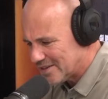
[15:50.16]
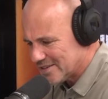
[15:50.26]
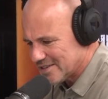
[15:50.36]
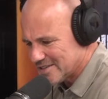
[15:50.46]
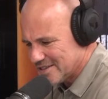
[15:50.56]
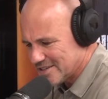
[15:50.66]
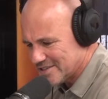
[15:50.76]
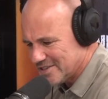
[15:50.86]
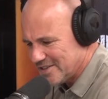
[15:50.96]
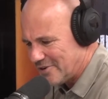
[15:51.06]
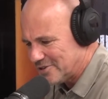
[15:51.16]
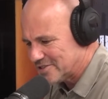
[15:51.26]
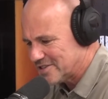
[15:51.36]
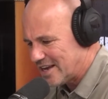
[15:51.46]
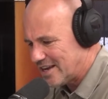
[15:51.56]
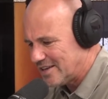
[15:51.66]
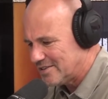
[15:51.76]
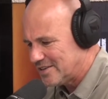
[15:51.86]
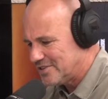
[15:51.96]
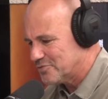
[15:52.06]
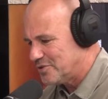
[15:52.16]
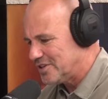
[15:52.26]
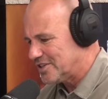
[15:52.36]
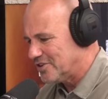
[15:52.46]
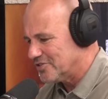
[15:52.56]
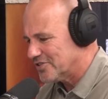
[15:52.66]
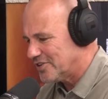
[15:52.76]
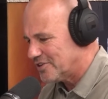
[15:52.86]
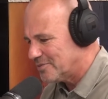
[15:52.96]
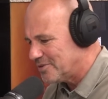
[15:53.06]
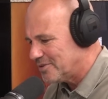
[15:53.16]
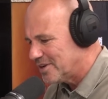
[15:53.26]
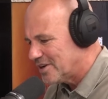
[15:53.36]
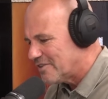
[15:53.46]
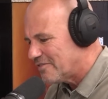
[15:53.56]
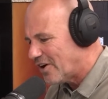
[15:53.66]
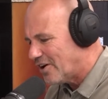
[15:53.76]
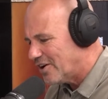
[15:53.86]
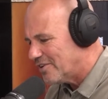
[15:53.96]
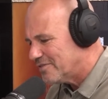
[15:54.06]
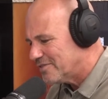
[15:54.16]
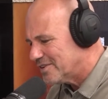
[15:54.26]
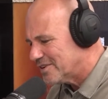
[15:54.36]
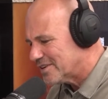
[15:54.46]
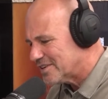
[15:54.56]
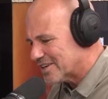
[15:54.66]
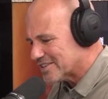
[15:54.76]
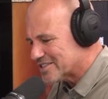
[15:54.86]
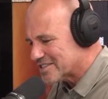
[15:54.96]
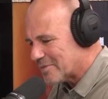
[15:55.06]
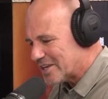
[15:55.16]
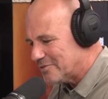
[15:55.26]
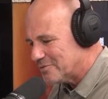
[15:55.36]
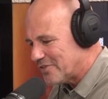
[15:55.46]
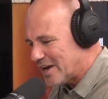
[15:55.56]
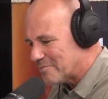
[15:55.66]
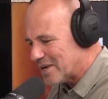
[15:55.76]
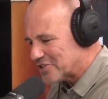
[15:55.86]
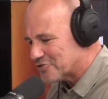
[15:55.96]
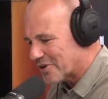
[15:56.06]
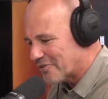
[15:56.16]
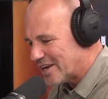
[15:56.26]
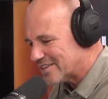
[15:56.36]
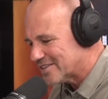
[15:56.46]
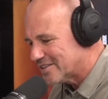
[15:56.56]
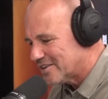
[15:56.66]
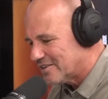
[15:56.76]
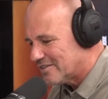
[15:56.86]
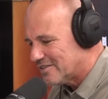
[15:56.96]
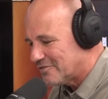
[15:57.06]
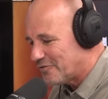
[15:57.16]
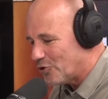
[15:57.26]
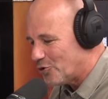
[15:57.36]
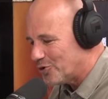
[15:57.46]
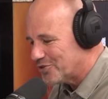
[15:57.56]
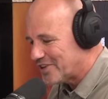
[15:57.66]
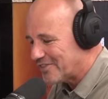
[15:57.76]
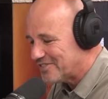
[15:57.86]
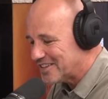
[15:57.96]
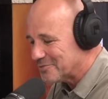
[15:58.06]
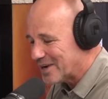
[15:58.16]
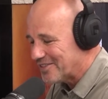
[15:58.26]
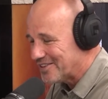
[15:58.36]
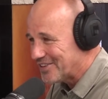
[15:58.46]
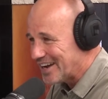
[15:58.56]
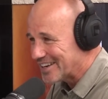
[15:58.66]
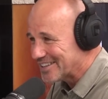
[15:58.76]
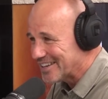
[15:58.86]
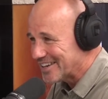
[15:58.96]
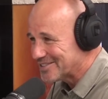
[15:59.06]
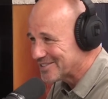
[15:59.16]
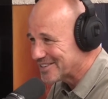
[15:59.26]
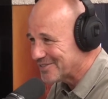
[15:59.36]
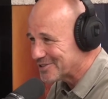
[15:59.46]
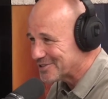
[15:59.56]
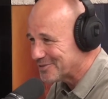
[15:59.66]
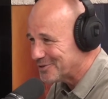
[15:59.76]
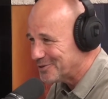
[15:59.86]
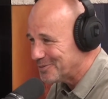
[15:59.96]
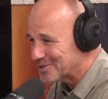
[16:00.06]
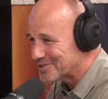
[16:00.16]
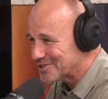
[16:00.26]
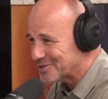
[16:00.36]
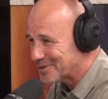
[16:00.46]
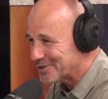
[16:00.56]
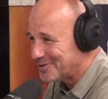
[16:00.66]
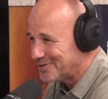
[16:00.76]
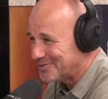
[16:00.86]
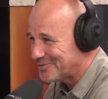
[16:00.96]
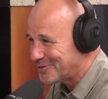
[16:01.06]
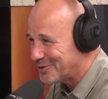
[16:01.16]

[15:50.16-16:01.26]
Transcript: 6, you know, it's really not terrible. 5, you can stomach it without much regret. 4, definitely one of the darker days. Give us a 4. What's your typical 4